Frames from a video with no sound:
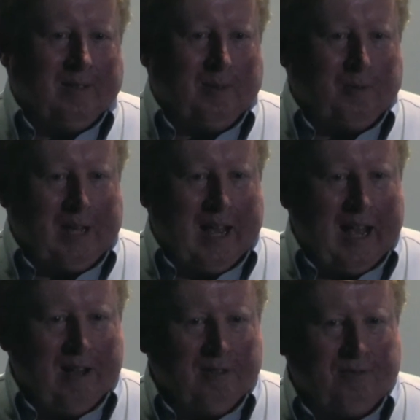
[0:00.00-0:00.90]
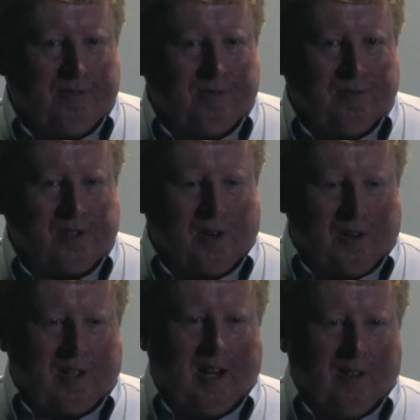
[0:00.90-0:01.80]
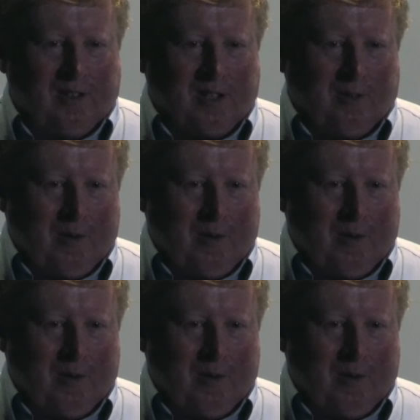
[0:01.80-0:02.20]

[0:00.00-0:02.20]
When we have certain colors that